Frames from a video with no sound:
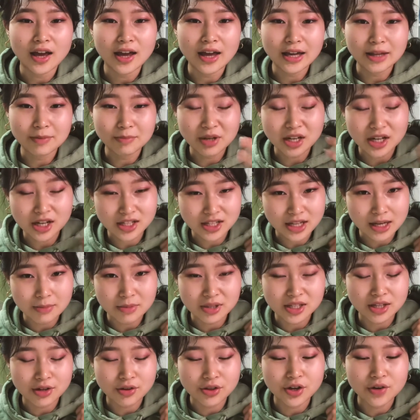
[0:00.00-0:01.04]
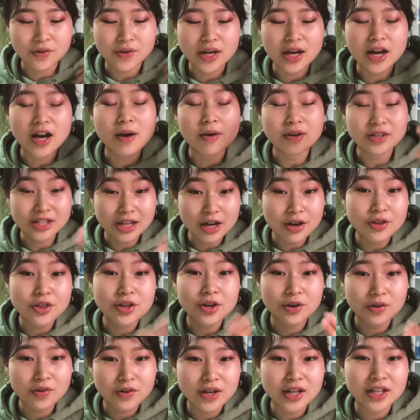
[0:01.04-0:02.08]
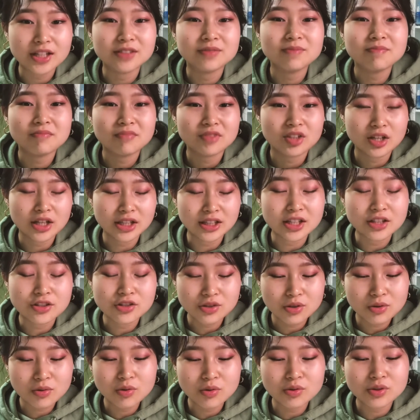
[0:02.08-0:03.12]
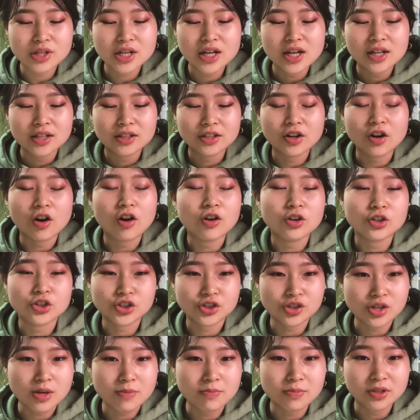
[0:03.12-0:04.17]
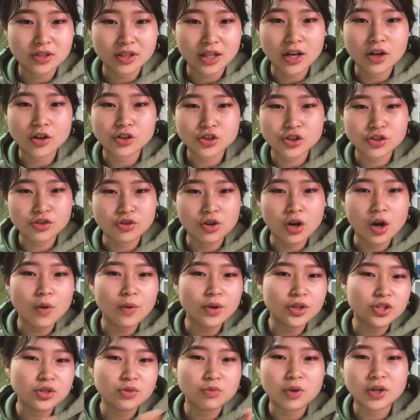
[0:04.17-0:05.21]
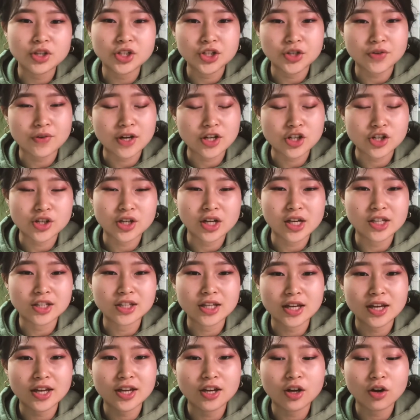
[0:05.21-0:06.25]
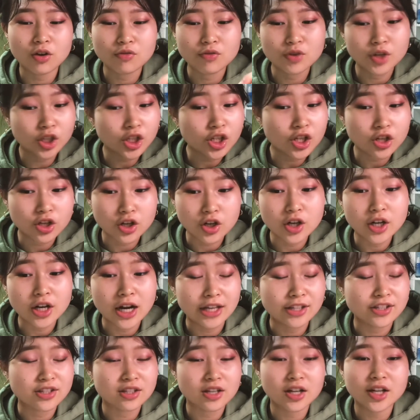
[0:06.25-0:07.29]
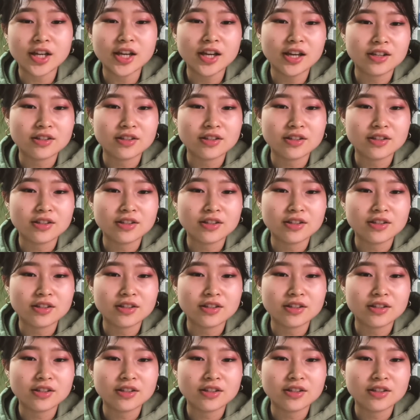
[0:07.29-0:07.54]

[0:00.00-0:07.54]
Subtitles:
because I'm in South Korea, South Korean elite schools, they're all sheep. They all just go into one direction and they are really good at studying and